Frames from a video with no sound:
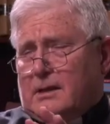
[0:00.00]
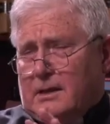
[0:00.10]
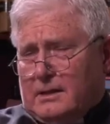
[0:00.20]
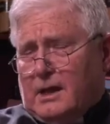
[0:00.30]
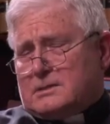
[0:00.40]

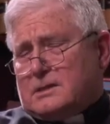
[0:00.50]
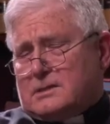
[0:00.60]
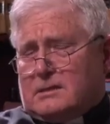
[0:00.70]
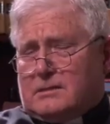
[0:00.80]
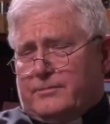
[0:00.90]
And
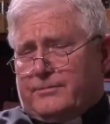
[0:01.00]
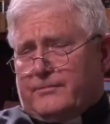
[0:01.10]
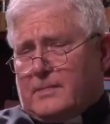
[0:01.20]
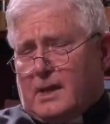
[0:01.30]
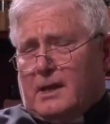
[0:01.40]
Gnosticism
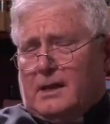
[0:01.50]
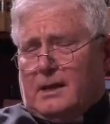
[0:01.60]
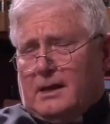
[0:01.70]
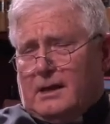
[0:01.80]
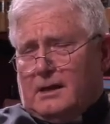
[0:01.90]

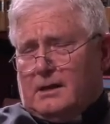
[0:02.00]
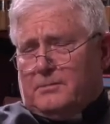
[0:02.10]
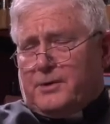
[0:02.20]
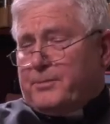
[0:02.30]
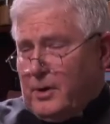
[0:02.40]

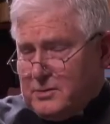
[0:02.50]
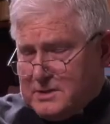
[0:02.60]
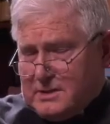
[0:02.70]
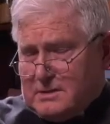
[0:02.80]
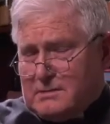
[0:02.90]

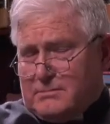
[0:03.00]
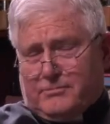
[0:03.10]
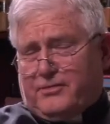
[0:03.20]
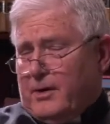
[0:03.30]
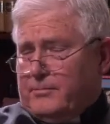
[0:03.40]
proposes
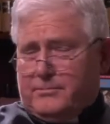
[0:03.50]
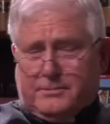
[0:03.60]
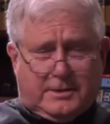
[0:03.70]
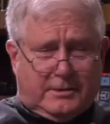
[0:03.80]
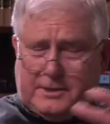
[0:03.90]

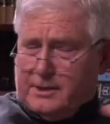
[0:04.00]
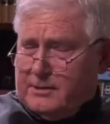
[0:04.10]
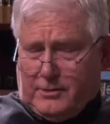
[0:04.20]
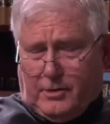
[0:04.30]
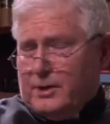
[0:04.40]
from
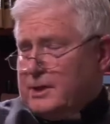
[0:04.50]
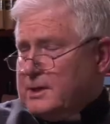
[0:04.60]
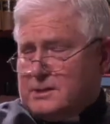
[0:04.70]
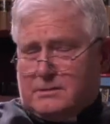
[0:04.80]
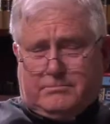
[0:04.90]
the
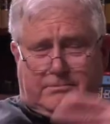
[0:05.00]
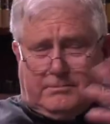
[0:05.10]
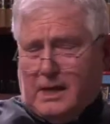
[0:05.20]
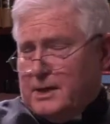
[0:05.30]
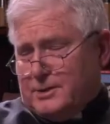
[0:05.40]
earliest
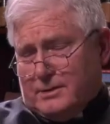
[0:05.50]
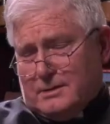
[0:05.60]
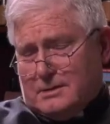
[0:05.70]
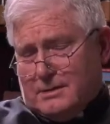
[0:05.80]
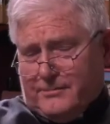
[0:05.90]

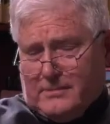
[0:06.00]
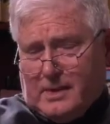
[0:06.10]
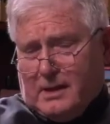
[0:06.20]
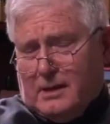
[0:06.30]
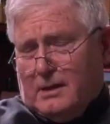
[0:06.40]
ages
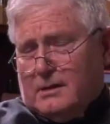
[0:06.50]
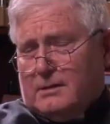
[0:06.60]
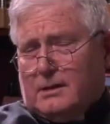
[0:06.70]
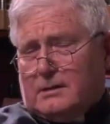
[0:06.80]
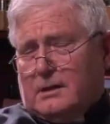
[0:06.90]

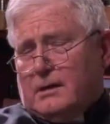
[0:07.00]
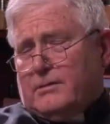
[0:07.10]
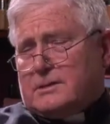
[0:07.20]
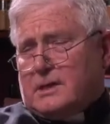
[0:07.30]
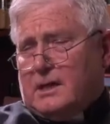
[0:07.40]
that
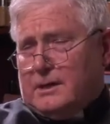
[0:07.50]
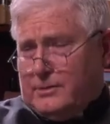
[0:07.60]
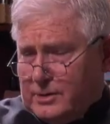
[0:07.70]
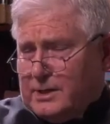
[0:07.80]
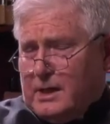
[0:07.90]
there is a
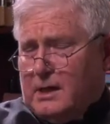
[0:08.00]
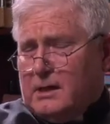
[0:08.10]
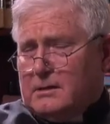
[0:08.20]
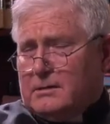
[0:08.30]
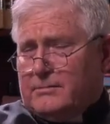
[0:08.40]
good
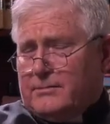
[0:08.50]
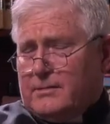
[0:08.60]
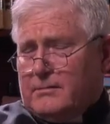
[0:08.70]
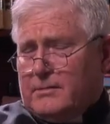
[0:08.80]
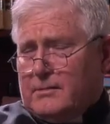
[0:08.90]
God
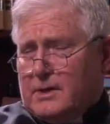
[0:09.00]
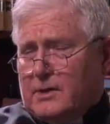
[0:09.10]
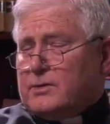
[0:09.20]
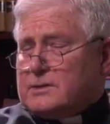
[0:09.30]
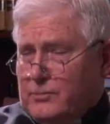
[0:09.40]
who